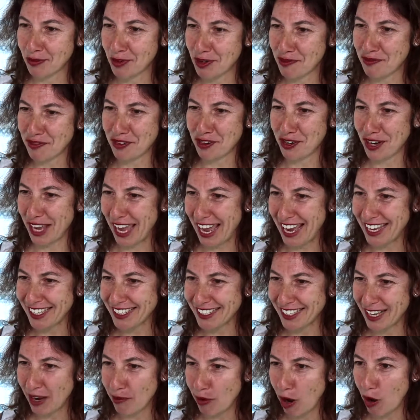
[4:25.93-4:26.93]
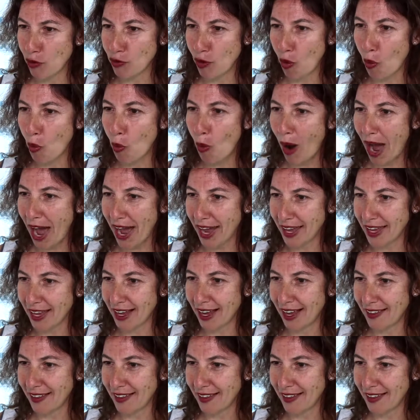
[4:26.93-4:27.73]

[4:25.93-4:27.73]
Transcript: we forget about the why